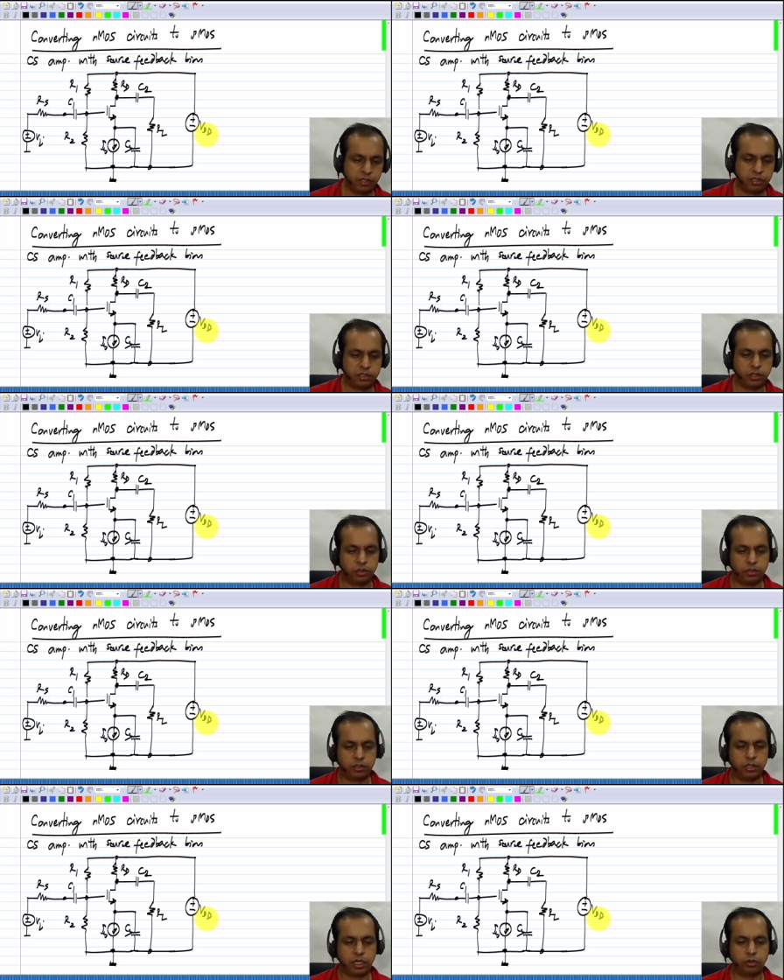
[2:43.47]
So,
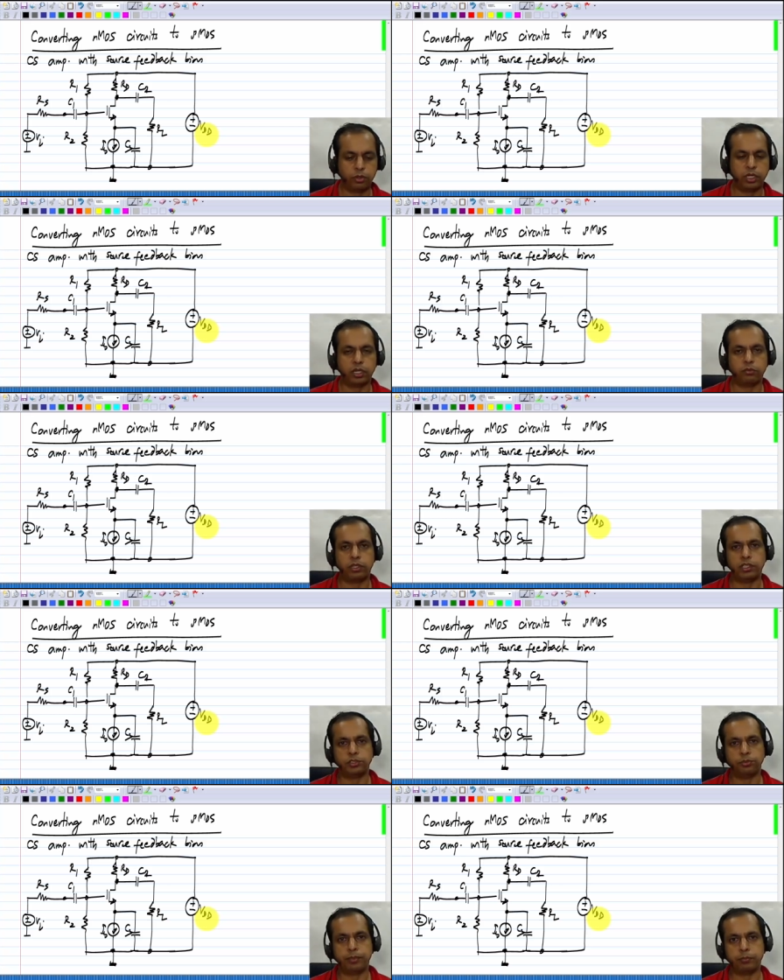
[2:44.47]
how do I convert this
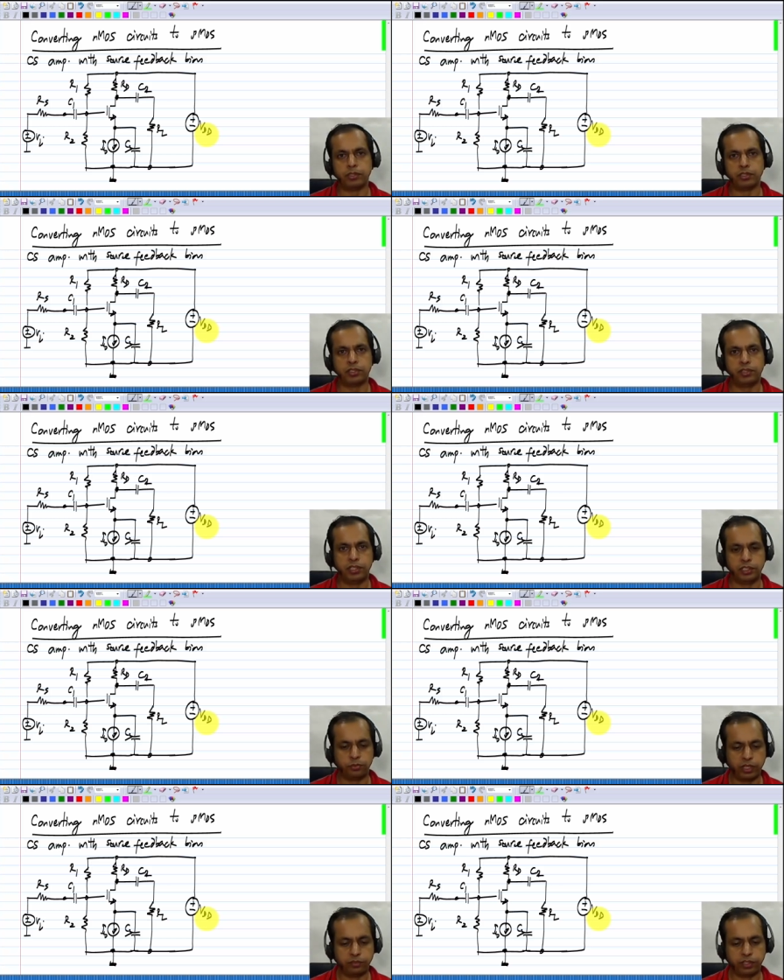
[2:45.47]
to PMOS? It's
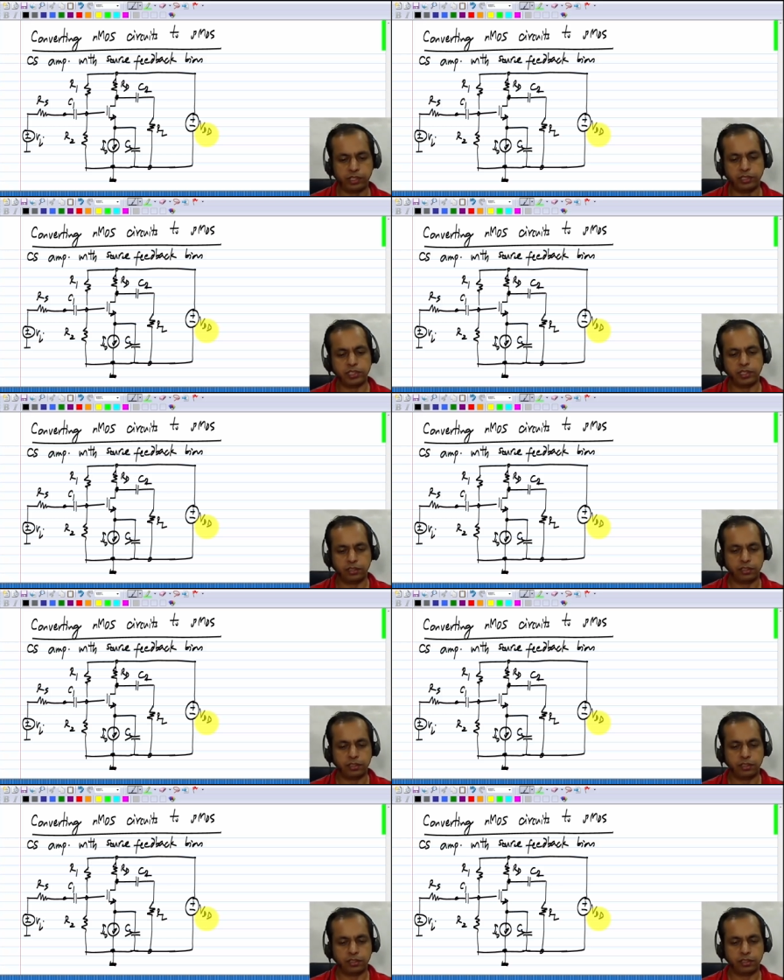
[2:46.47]
very easy.